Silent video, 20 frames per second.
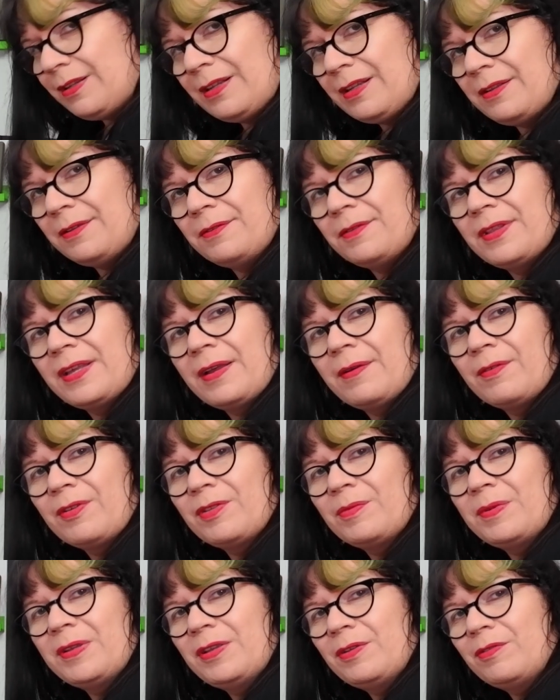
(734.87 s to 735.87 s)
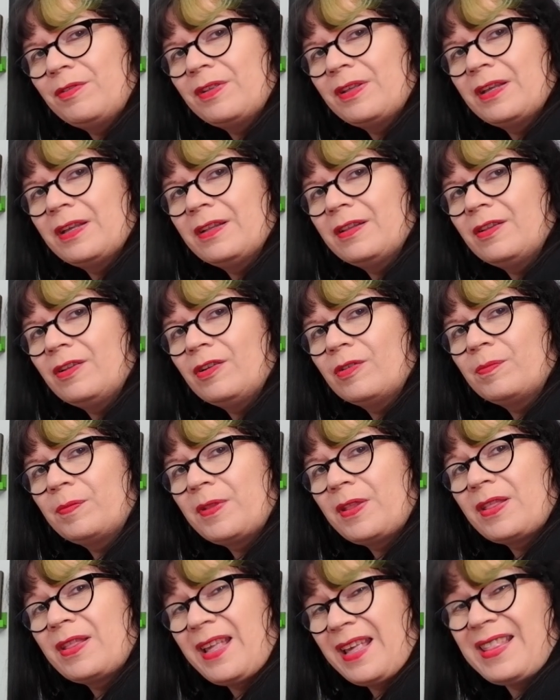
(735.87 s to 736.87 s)
I don't think I'm going to be using it a lot,
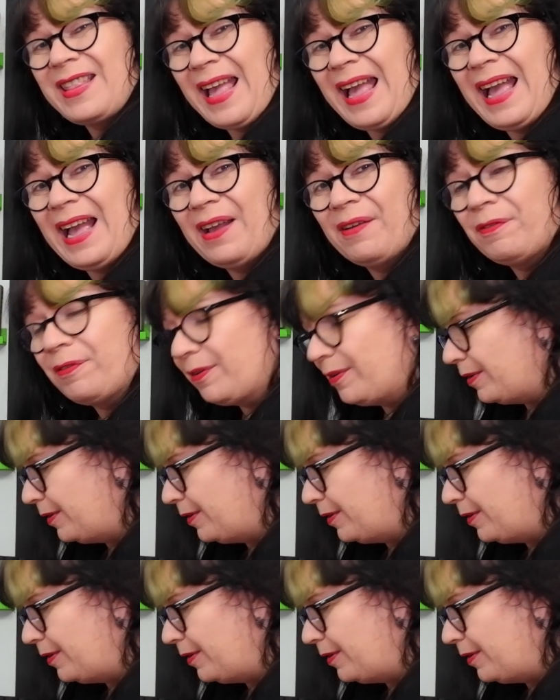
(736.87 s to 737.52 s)
but it's nice to have.